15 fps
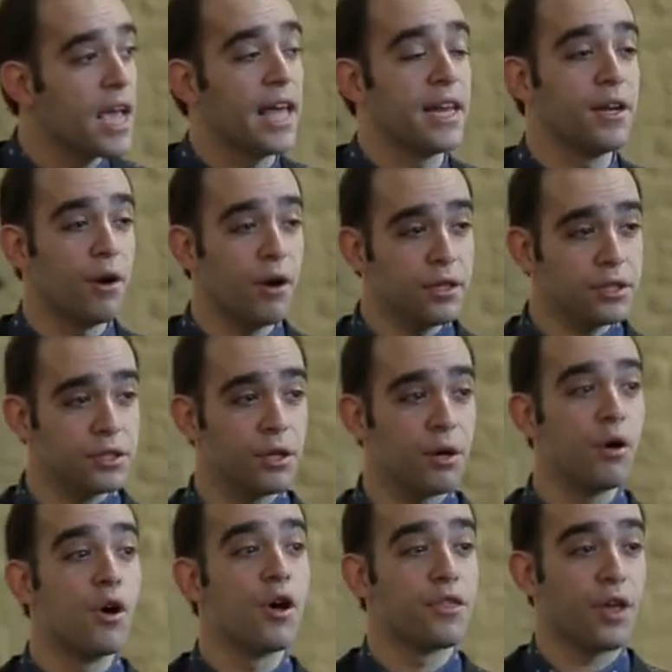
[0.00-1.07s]
and it
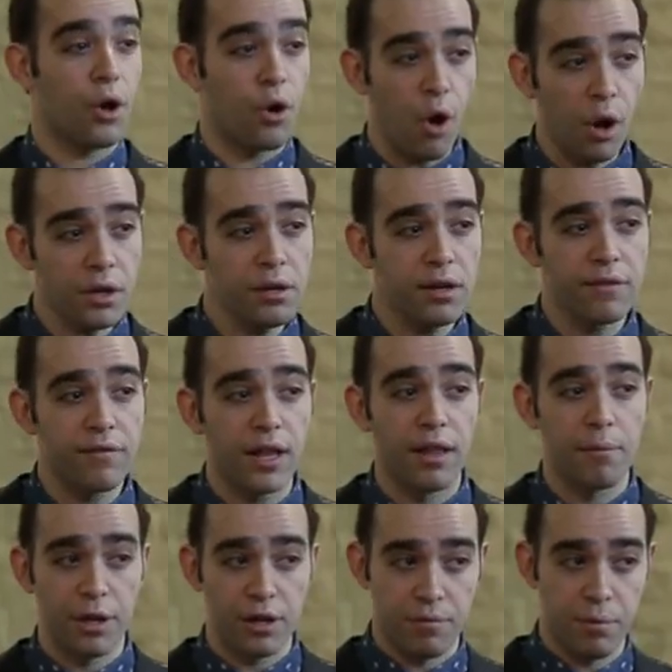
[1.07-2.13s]
also the cognitive
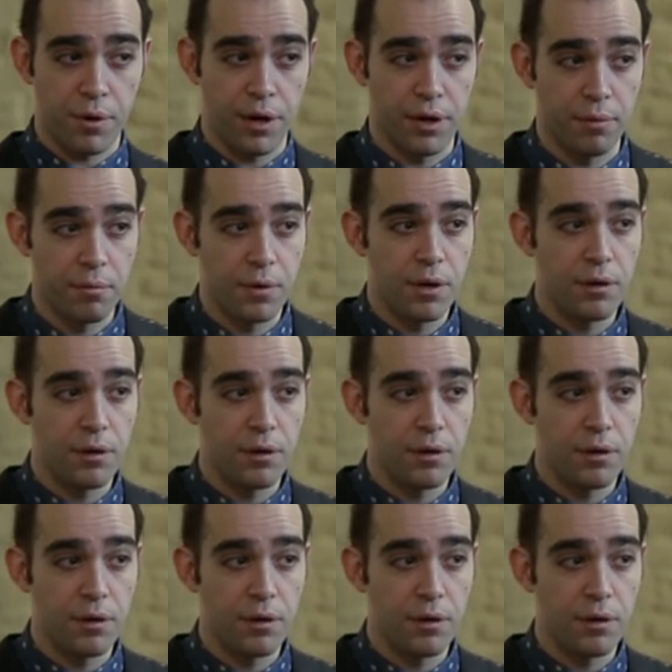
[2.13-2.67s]
element of boredom.